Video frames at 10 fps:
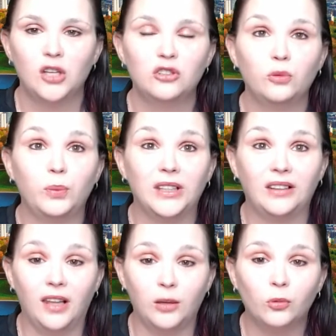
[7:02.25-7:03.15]
To be
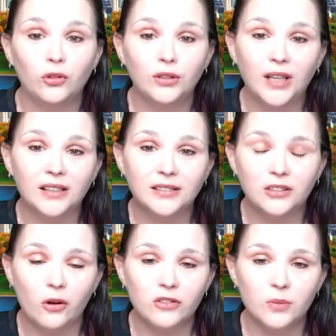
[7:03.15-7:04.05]
labeled as
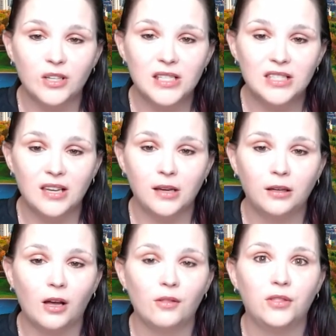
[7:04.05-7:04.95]
Salisbury steak,